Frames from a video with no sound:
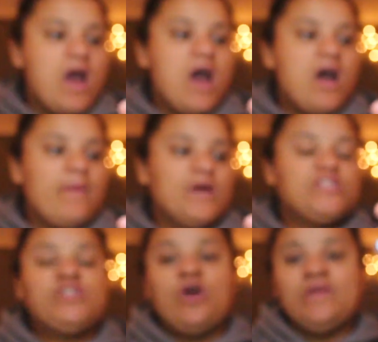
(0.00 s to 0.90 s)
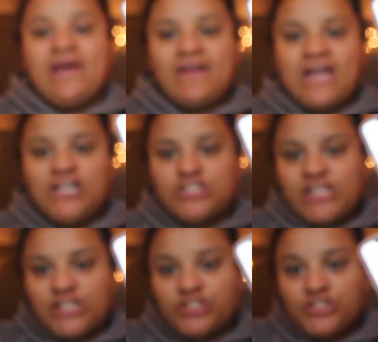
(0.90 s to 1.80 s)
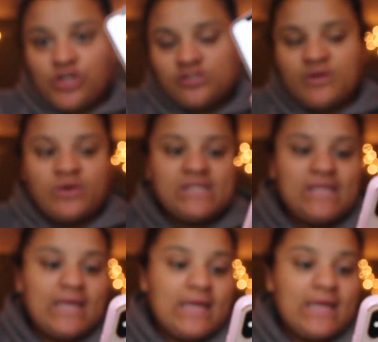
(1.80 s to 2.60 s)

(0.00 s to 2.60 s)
Um, so yeah, that kind of just like shows me what